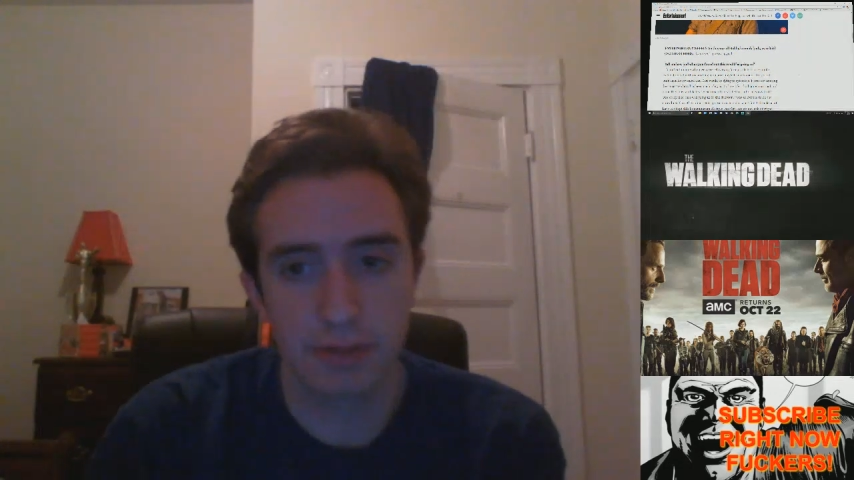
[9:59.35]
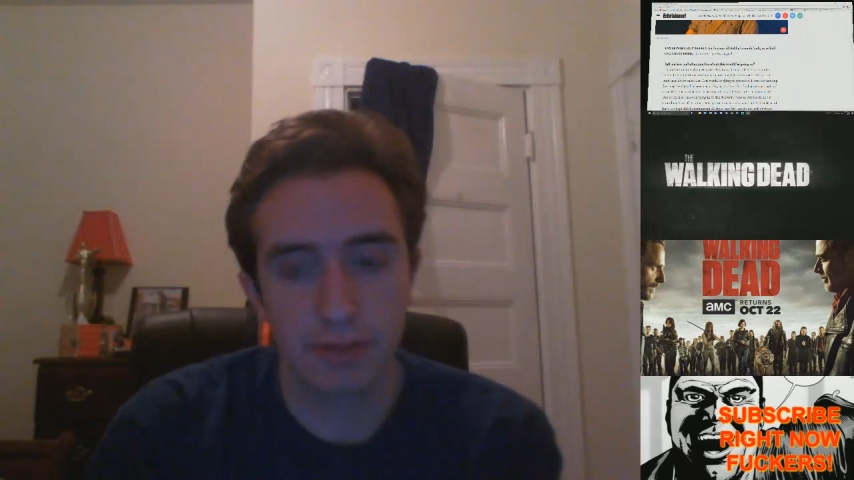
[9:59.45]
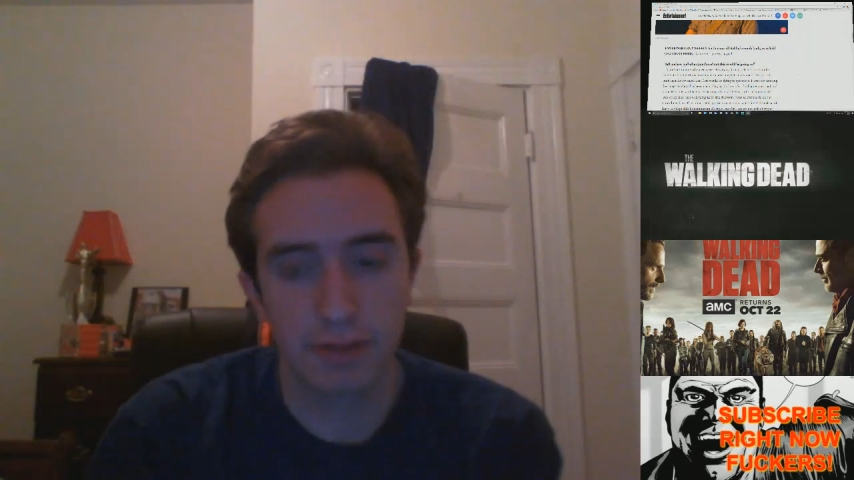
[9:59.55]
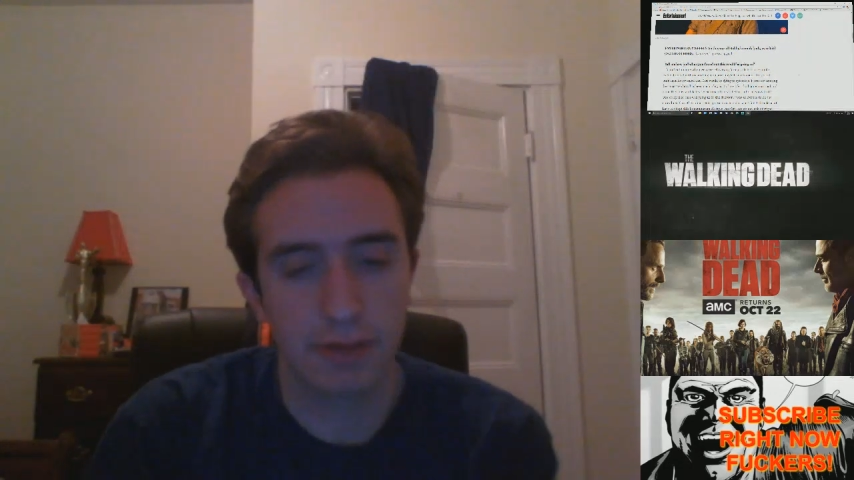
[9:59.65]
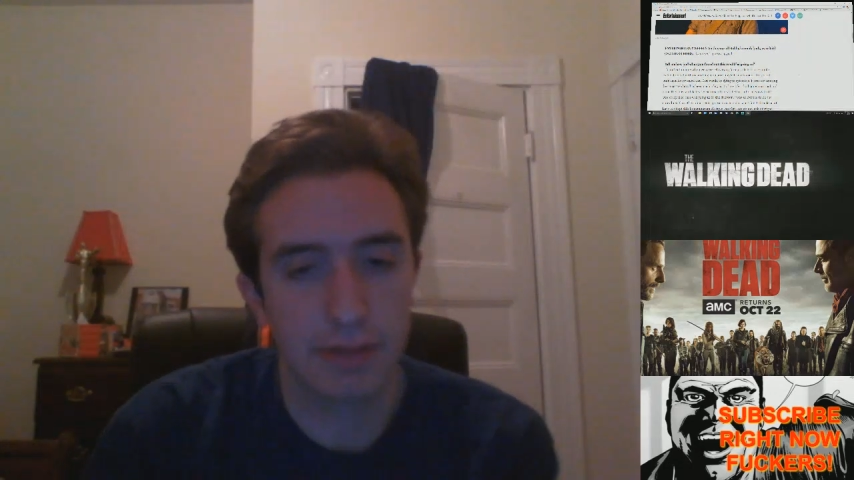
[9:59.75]
and
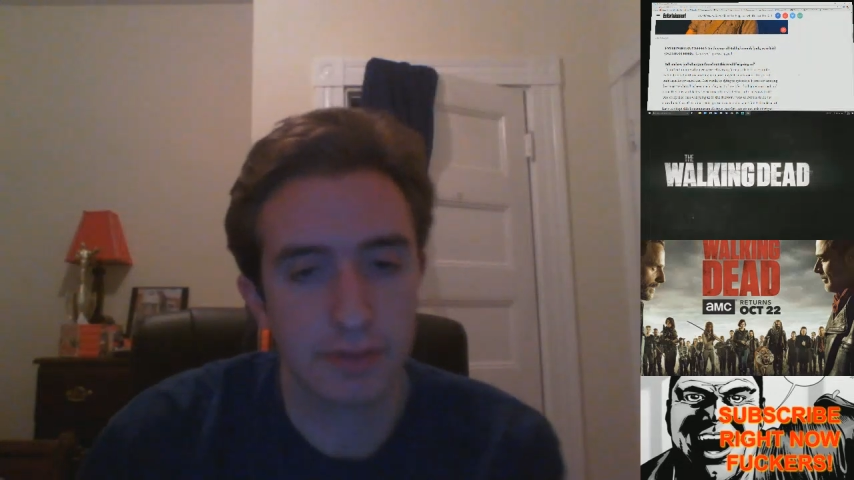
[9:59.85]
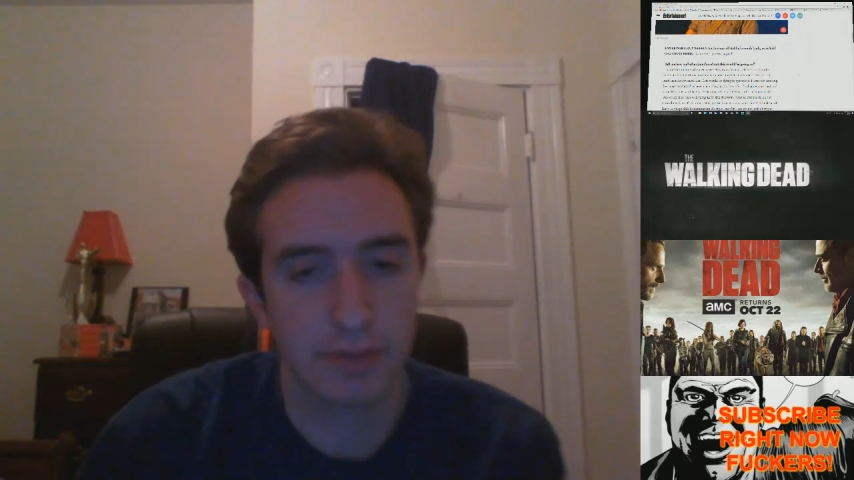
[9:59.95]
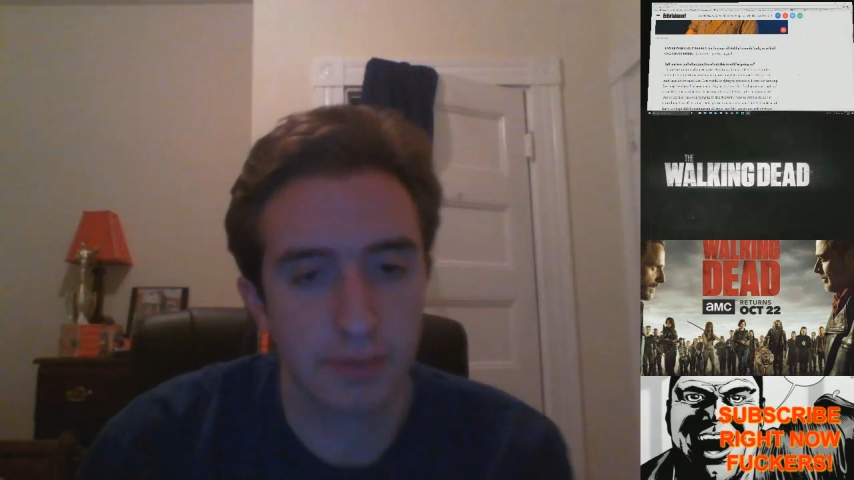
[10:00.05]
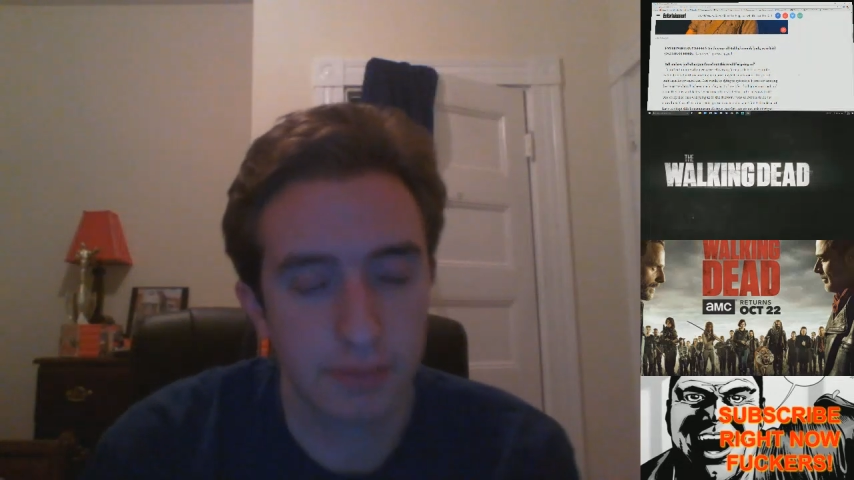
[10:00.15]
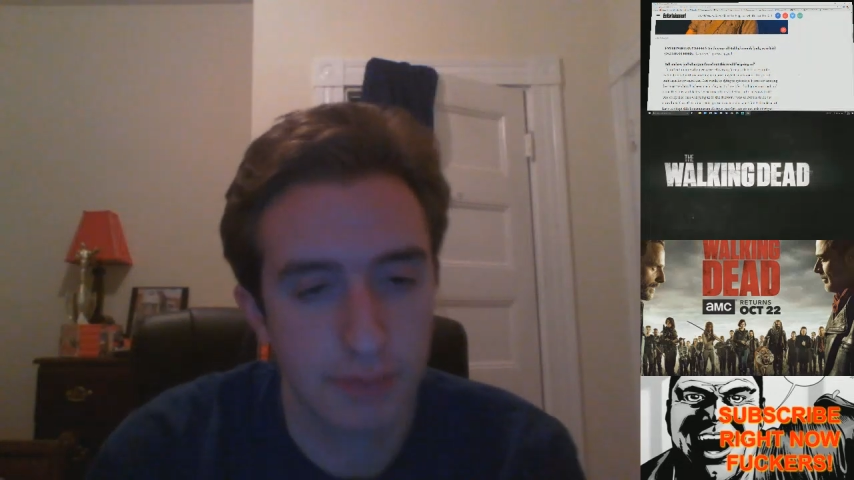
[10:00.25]
the zombies
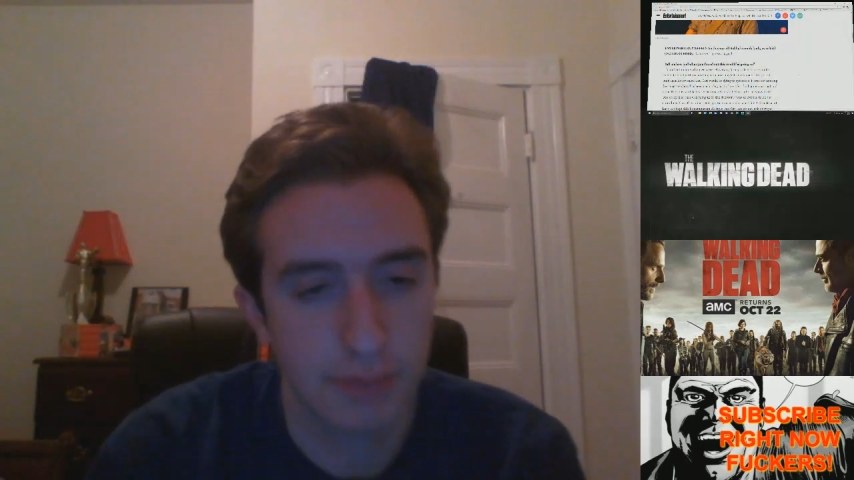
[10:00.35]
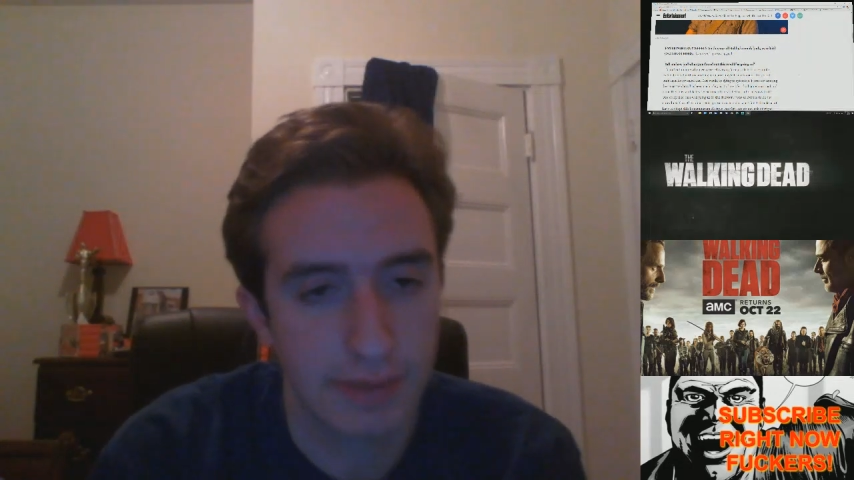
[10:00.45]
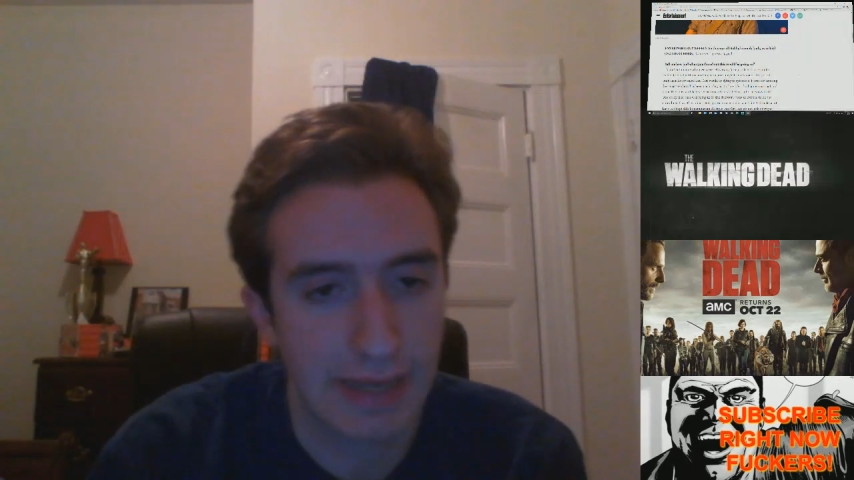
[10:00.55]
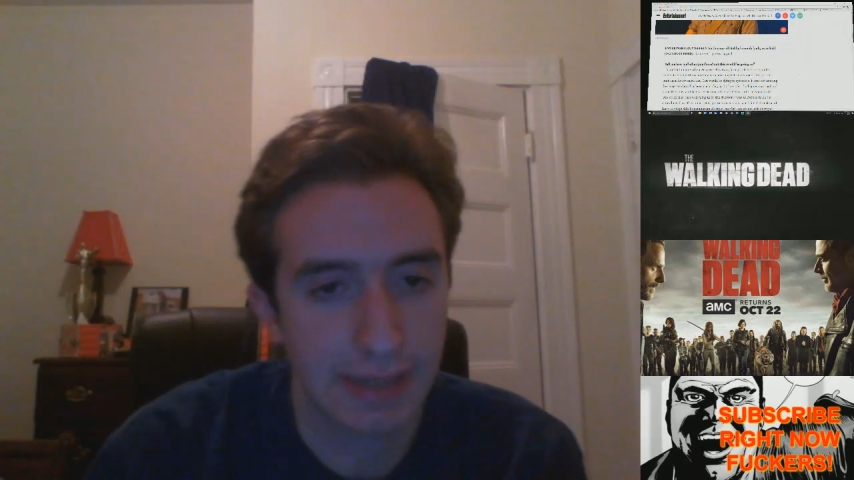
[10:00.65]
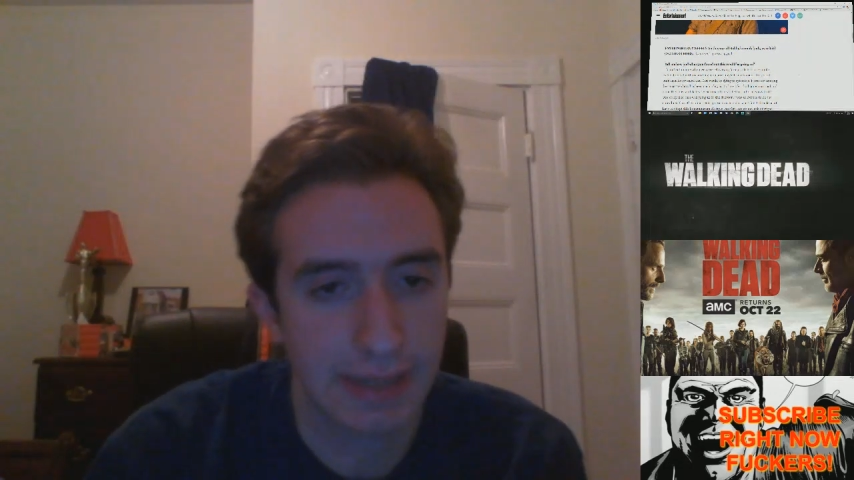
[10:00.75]
are
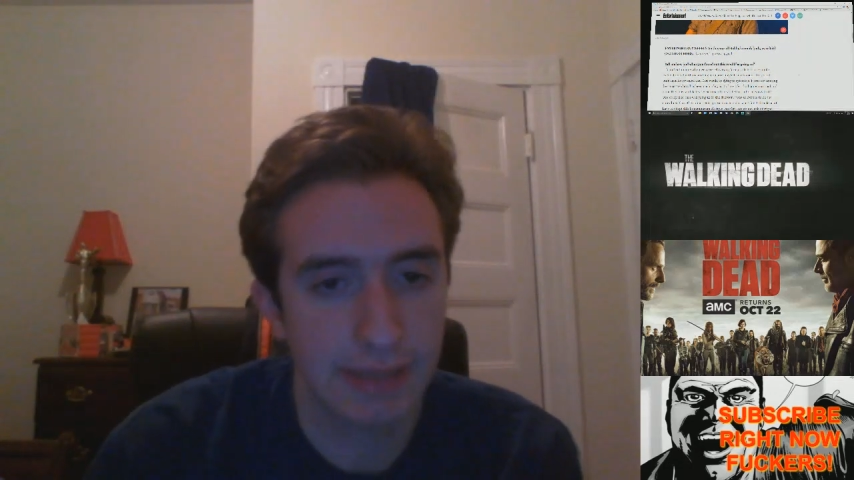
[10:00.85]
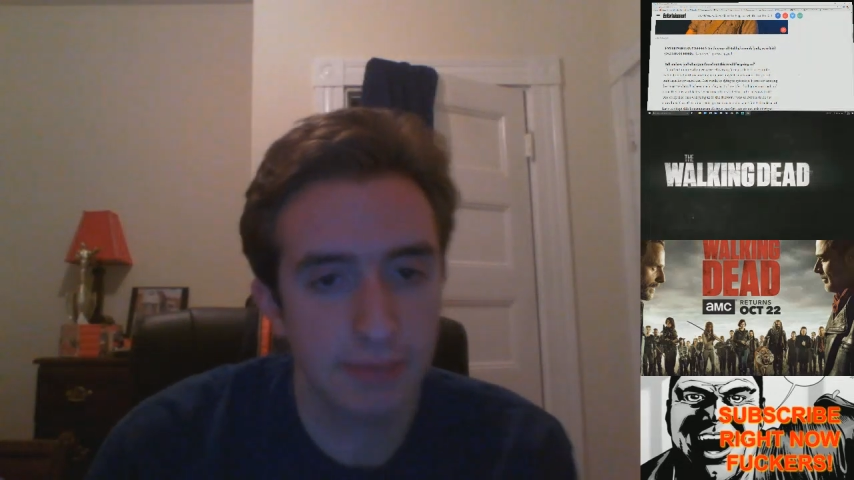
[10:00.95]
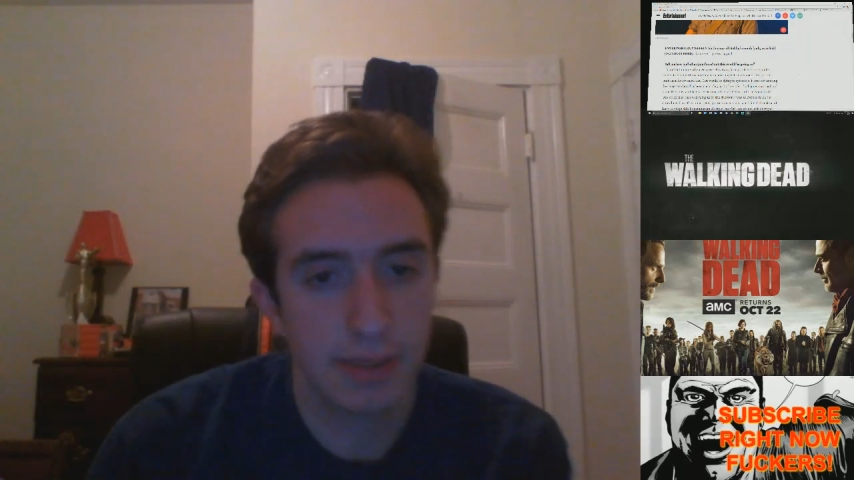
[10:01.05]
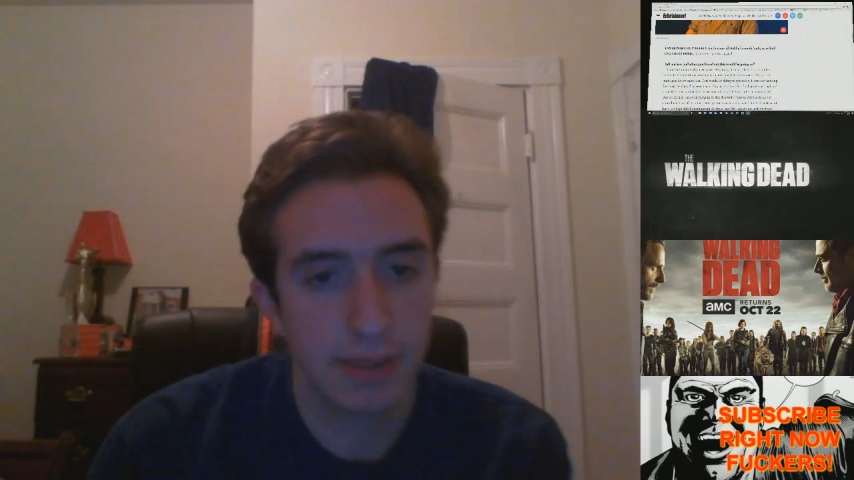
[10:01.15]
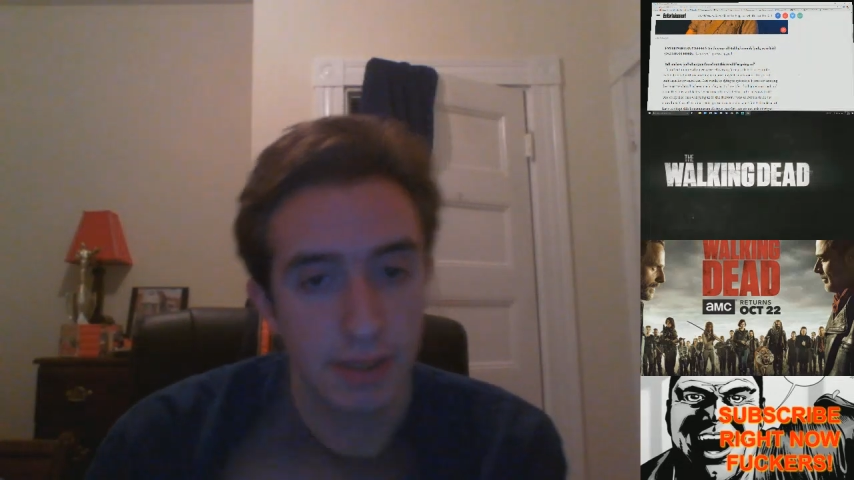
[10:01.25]
attacking him?